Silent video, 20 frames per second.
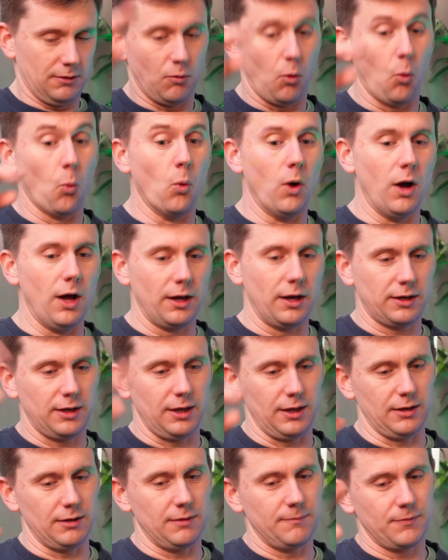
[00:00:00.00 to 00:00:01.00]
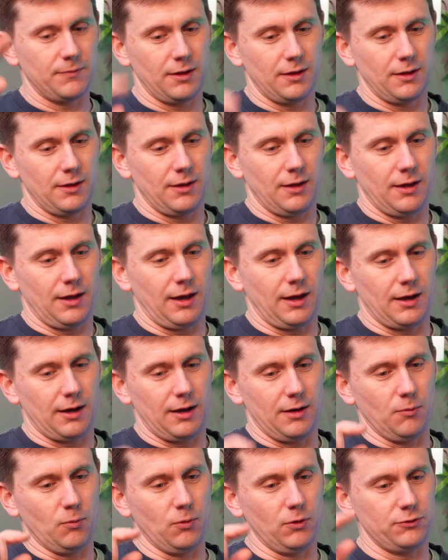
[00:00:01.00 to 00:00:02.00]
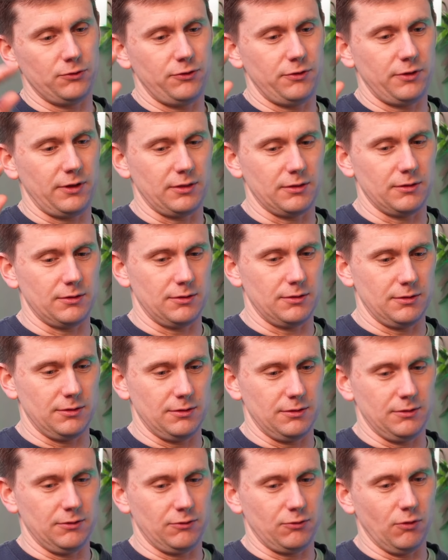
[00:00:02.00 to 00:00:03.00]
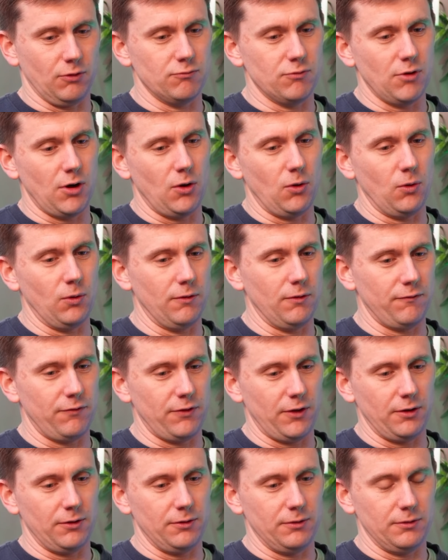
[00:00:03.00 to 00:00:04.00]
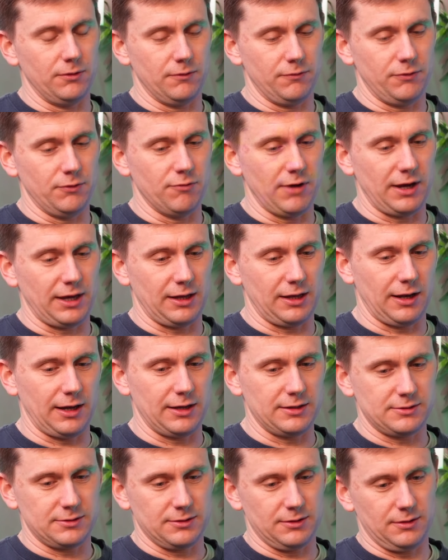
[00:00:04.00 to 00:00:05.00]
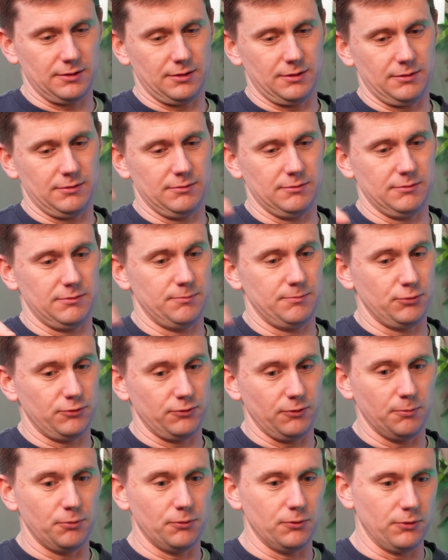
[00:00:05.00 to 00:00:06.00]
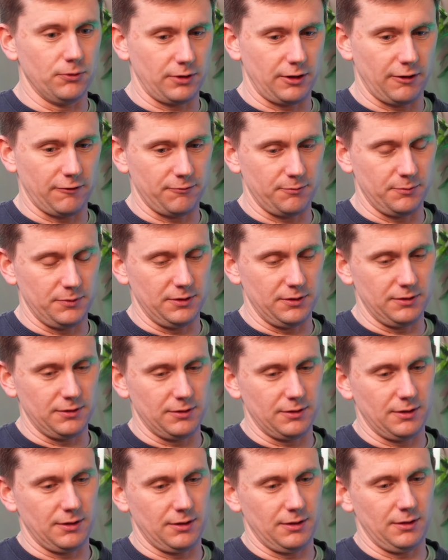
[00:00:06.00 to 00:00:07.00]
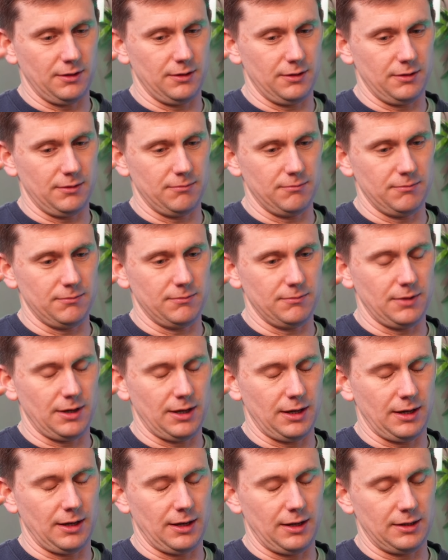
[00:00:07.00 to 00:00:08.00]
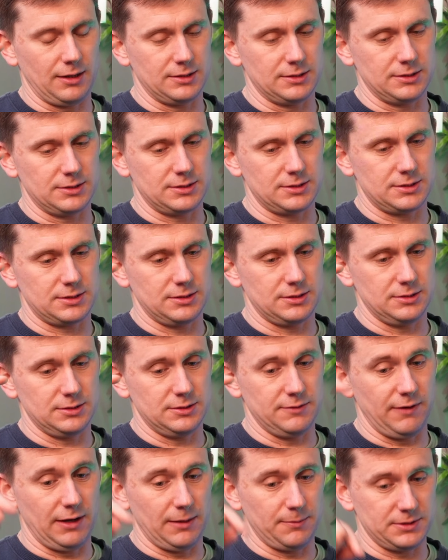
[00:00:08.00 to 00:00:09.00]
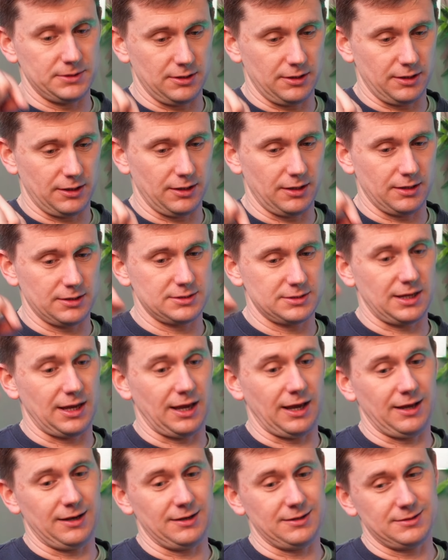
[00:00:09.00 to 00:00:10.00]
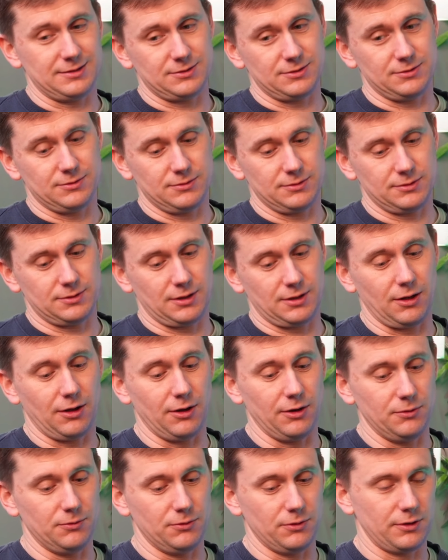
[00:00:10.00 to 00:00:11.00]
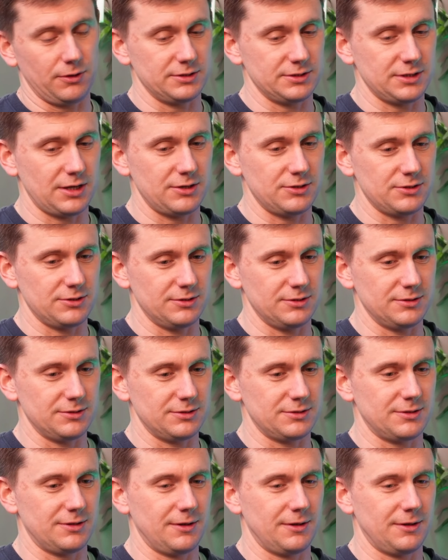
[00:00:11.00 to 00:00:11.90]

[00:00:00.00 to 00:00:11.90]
work in. What do you think the sort of role of the regulator and sort of broader government and developers like us and client organizations,